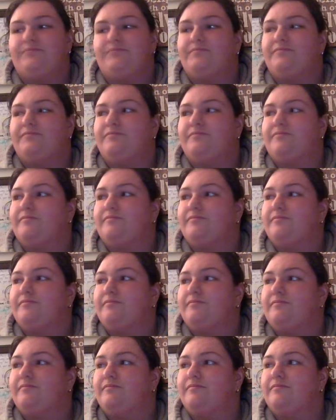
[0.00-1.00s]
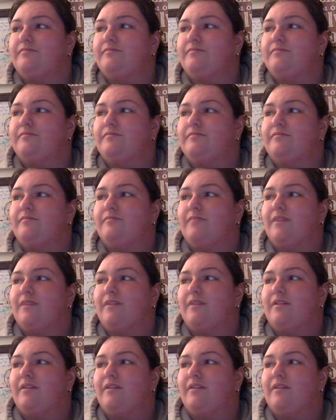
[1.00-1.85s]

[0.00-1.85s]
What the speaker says: [no speech]